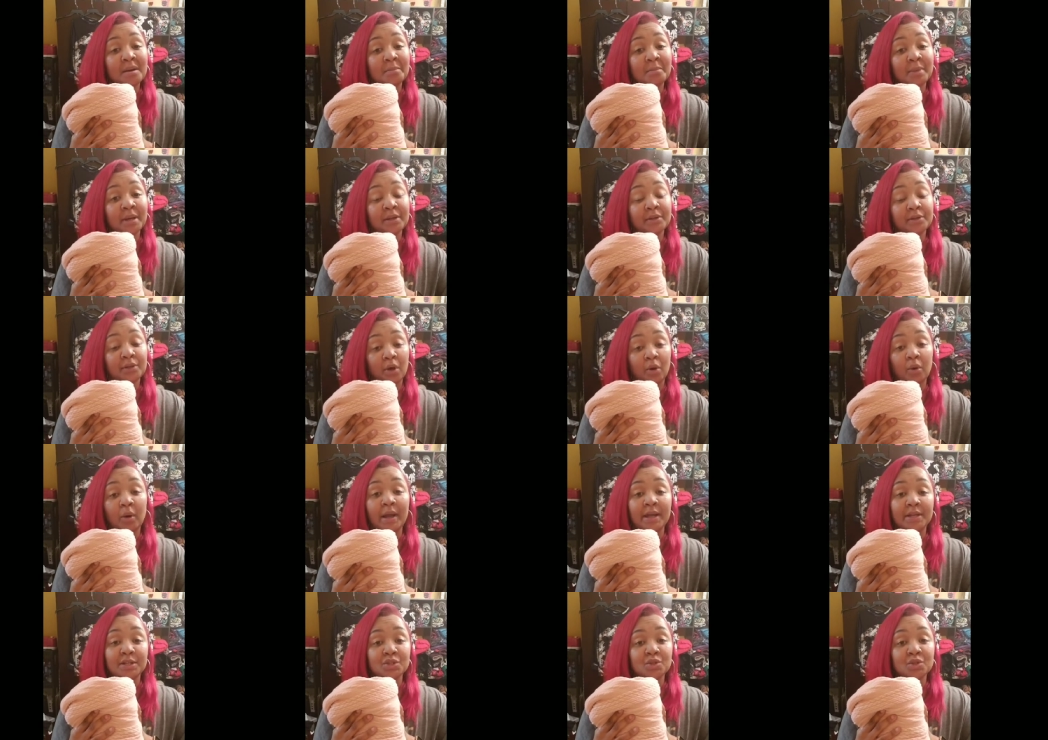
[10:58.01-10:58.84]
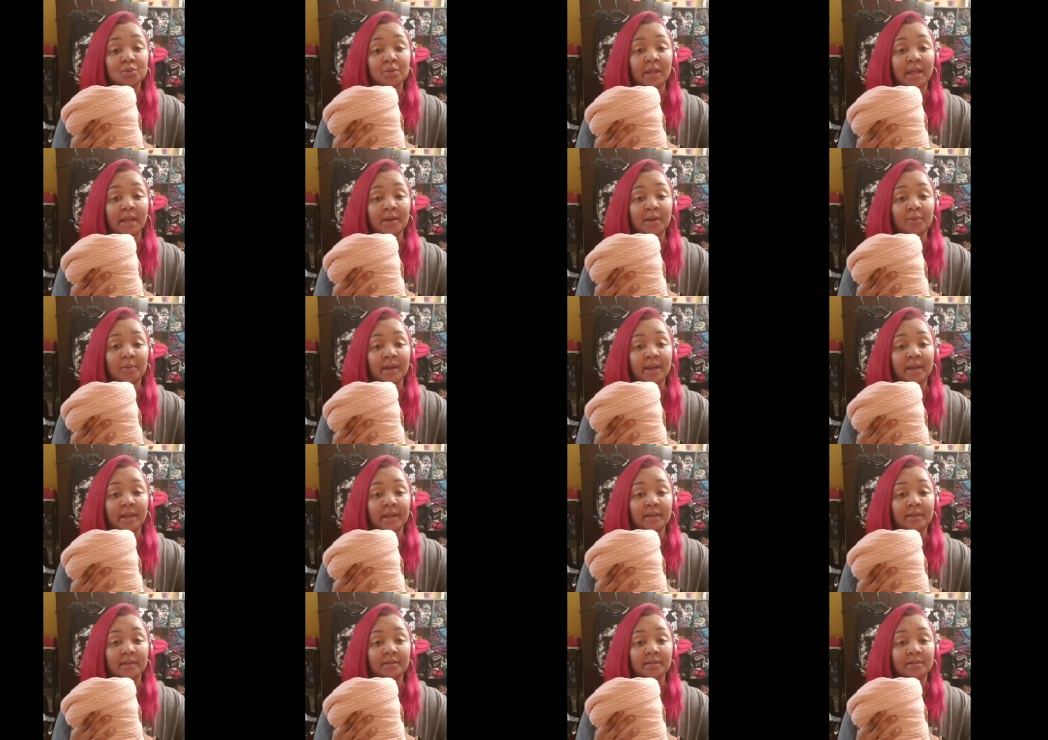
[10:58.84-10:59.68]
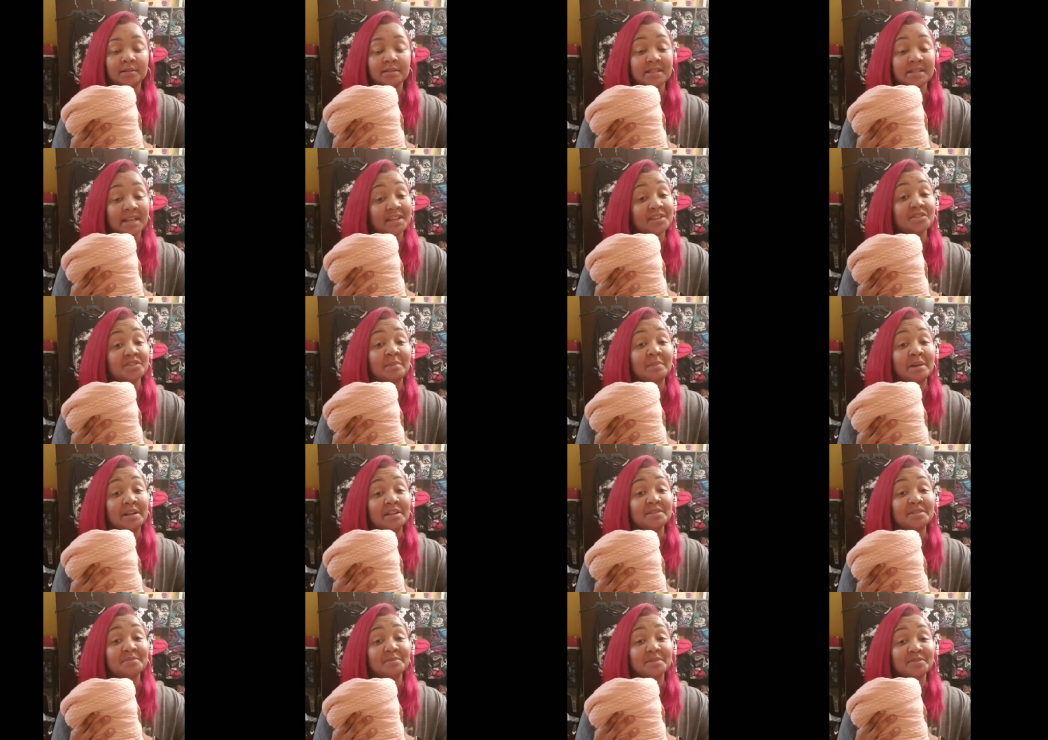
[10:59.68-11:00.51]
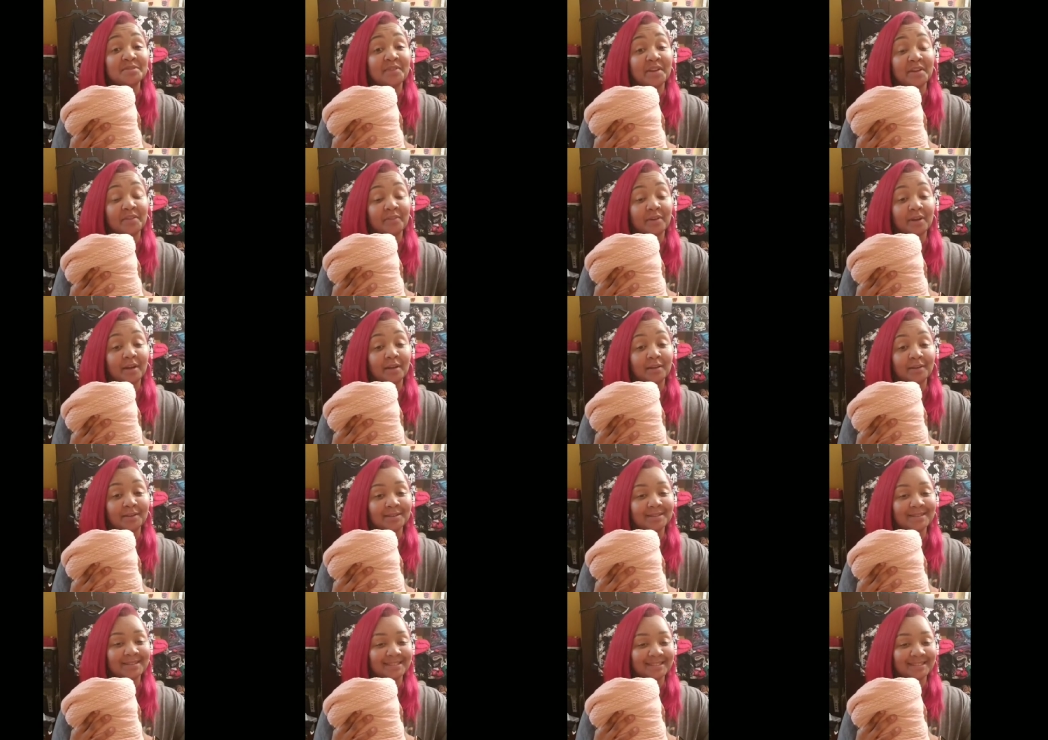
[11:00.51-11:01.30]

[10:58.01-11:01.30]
But no, I do like red. It's actually my husband's favorite color.